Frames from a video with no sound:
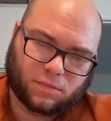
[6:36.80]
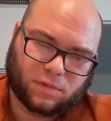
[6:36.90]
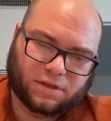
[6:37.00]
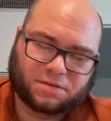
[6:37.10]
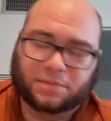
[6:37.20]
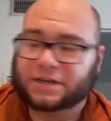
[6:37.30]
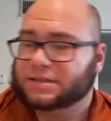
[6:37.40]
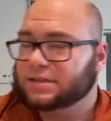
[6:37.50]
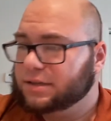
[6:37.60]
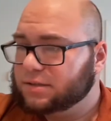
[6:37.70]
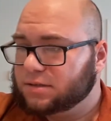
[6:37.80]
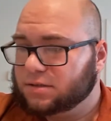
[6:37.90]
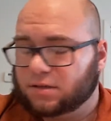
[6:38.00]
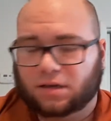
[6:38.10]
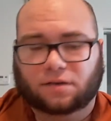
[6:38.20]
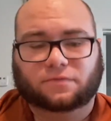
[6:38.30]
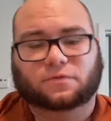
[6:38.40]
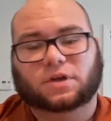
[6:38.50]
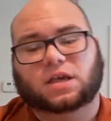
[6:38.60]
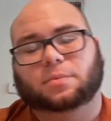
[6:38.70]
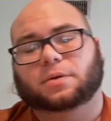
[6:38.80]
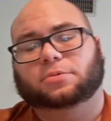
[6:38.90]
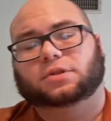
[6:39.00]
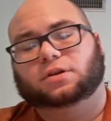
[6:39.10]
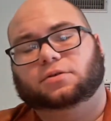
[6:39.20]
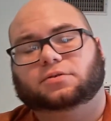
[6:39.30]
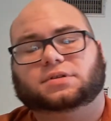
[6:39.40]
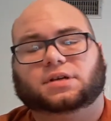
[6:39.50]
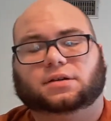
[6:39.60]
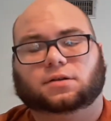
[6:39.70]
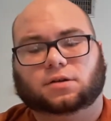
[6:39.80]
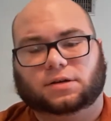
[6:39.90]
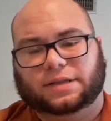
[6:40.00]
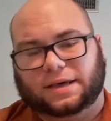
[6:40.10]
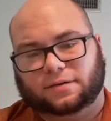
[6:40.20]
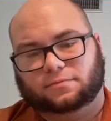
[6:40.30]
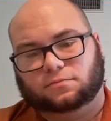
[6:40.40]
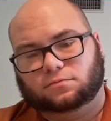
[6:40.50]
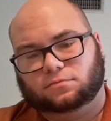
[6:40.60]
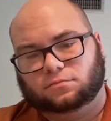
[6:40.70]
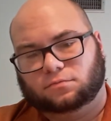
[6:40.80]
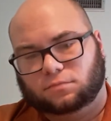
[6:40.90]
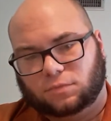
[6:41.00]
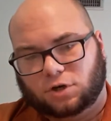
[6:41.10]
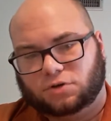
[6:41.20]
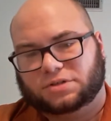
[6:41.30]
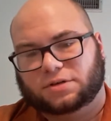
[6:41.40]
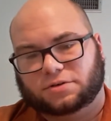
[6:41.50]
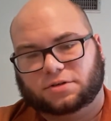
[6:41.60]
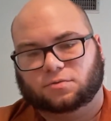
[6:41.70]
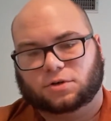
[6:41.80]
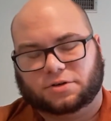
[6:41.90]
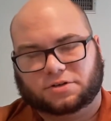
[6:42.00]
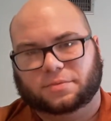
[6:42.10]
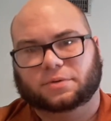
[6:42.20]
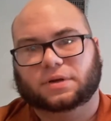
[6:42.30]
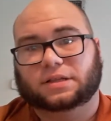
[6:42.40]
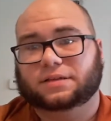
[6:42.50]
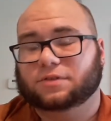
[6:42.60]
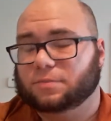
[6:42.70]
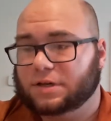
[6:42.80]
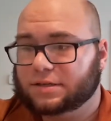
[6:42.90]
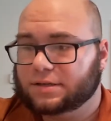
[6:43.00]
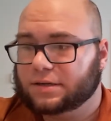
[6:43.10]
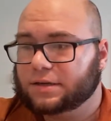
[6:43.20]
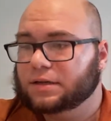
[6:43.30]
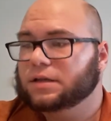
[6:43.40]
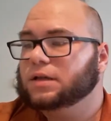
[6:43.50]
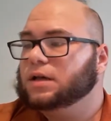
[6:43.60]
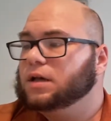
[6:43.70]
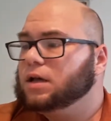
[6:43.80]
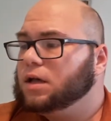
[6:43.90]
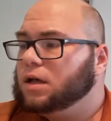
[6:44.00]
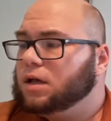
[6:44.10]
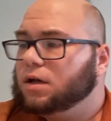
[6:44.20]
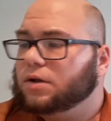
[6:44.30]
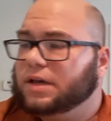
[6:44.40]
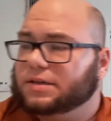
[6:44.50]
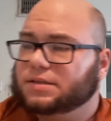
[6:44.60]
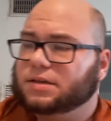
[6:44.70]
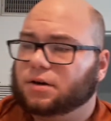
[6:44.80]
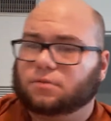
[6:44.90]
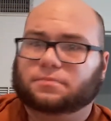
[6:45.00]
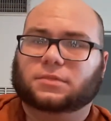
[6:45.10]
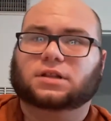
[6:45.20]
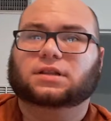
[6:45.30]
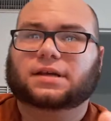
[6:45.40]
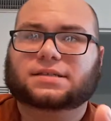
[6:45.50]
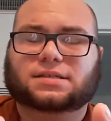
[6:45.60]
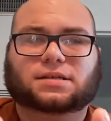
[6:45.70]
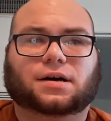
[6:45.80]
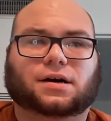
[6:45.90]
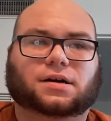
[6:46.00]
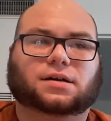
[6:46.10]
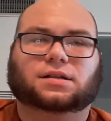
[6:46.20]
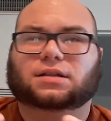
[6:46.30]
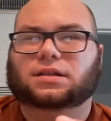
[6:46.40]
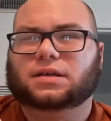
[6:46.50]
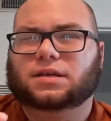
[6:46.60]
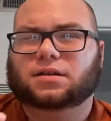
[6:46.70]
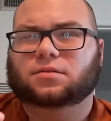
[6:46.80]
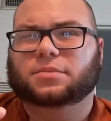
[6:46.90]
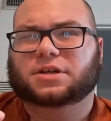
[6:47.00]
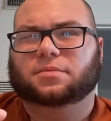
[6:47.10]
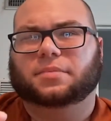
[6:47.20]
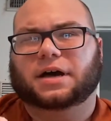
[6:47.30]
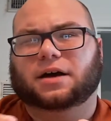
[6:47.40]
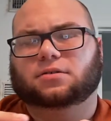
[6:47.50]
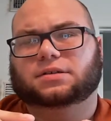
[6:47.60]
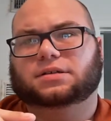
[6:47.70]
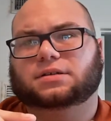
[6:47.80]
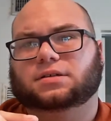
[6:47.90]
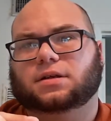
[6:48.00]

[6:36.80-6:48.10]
This makes sense if we keep up with the news and learn that most ocean water should be relatively basic. Okay, so let's talk a little bit about